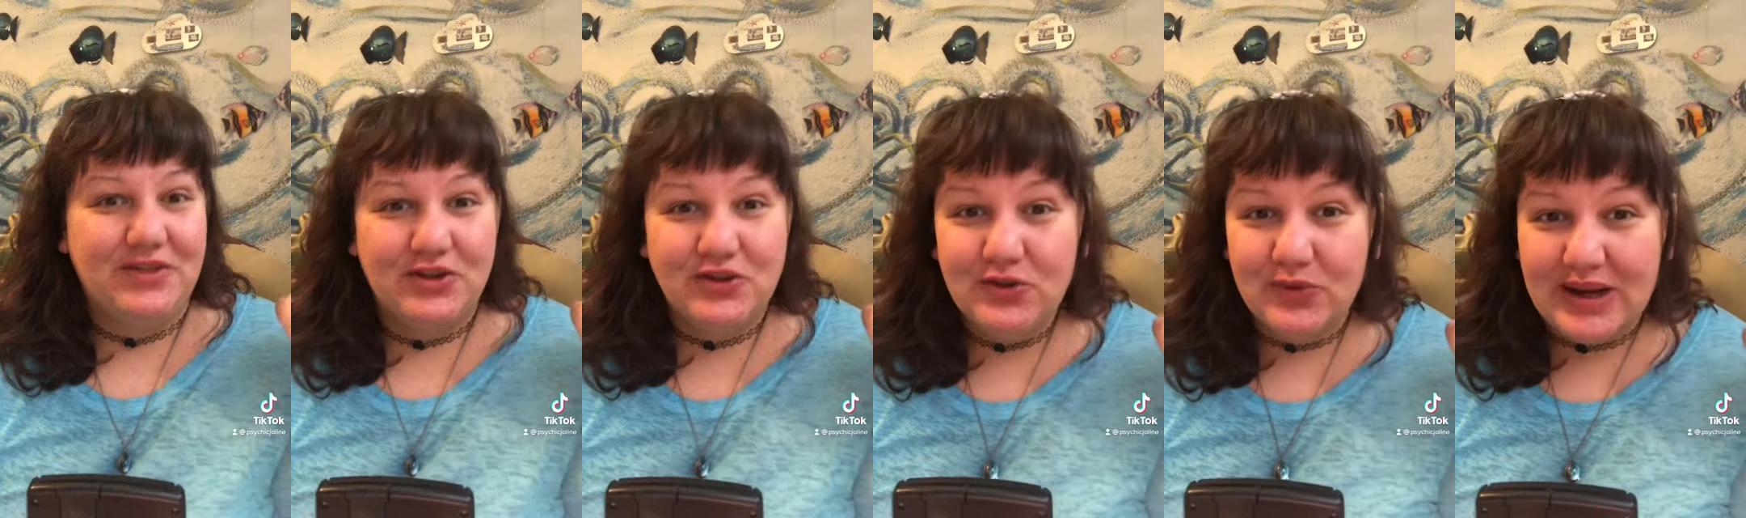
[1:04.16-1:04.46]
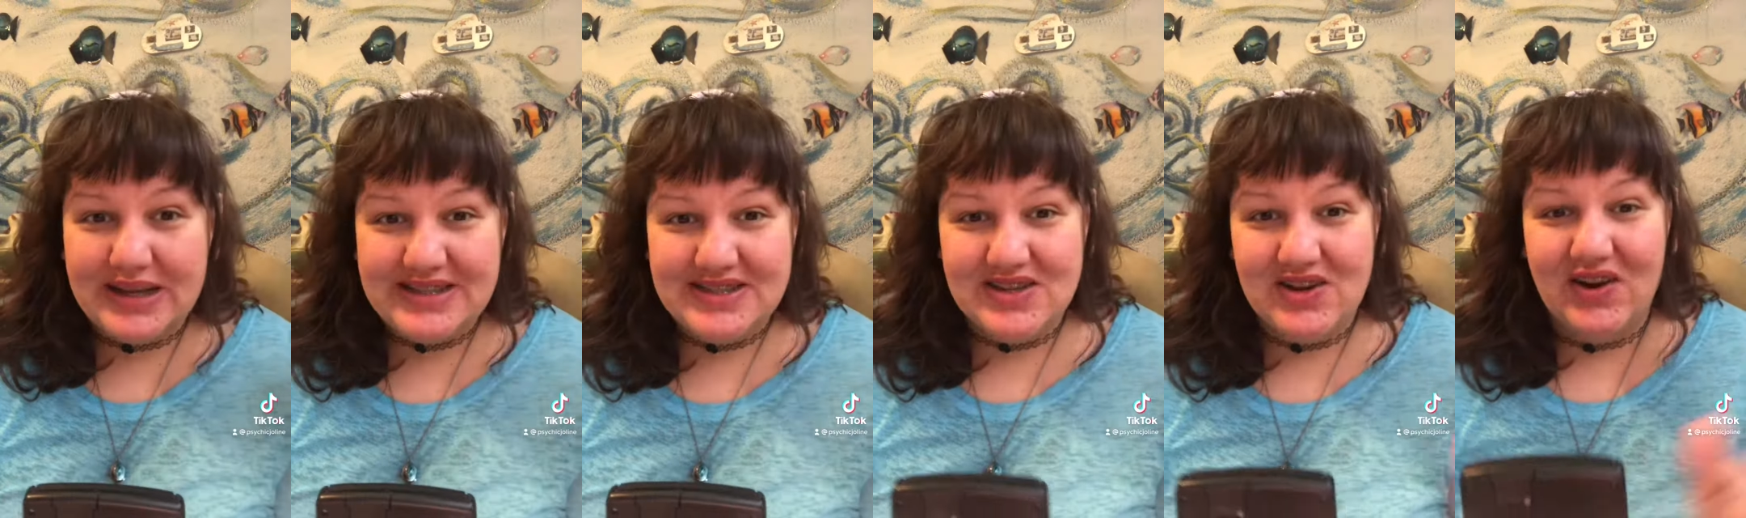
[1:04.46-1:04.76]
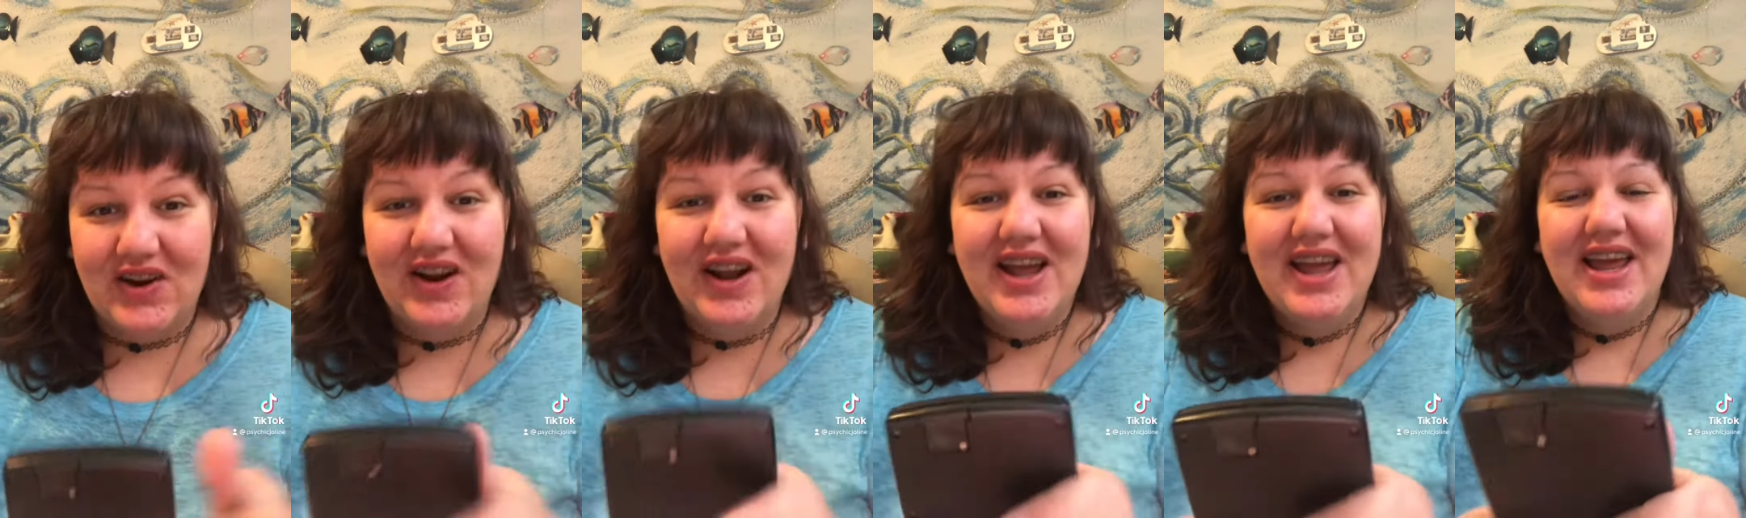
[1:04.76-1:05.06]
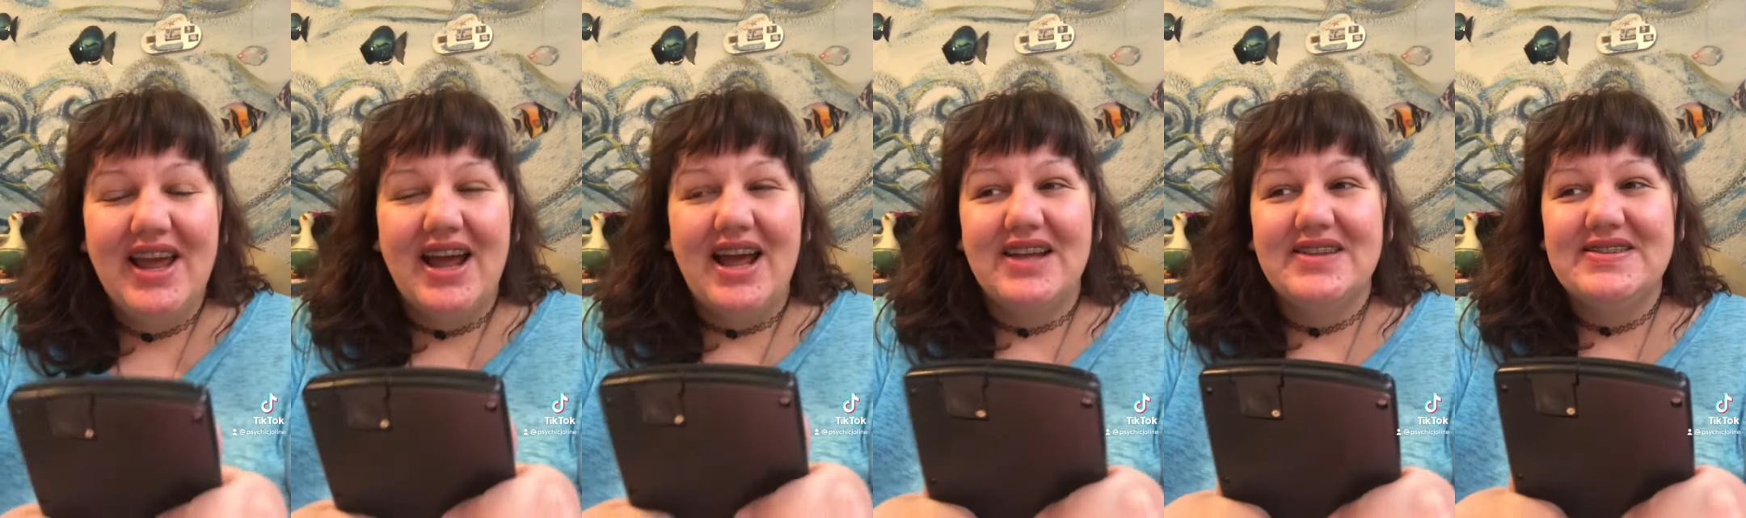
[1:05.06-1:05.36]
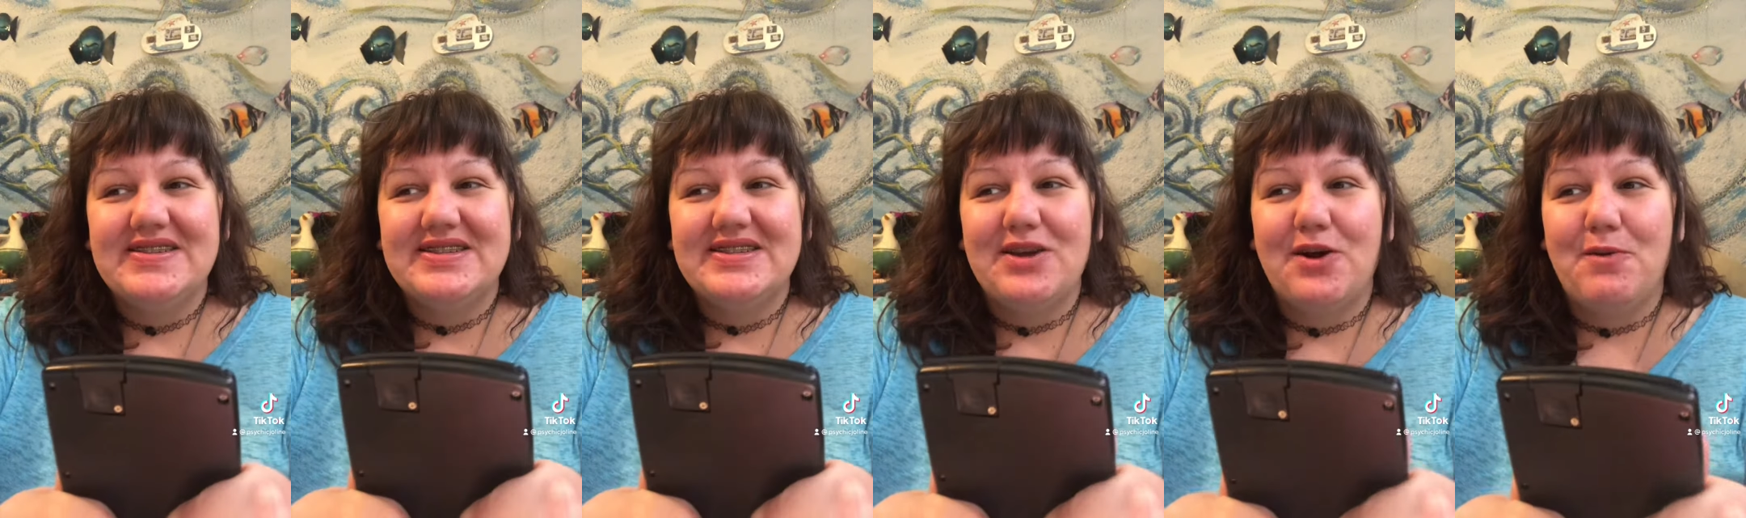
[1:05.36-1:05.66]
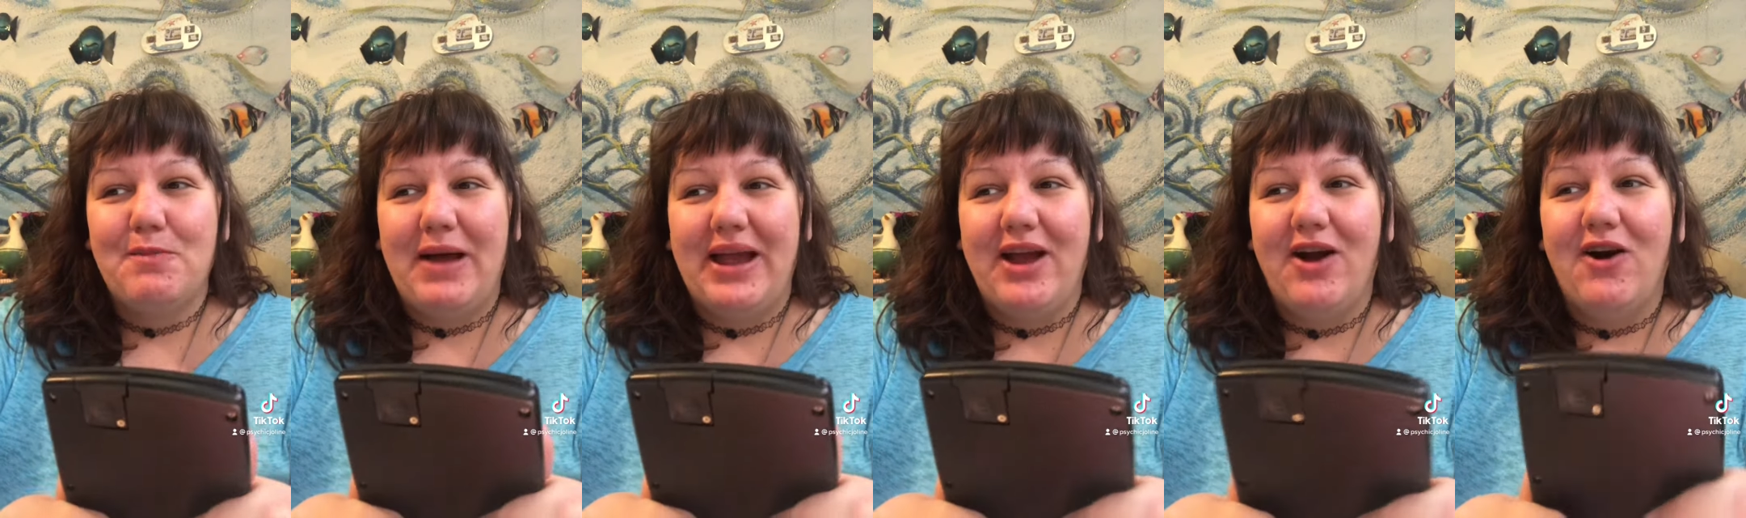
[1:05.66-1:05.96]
the dresser, and so my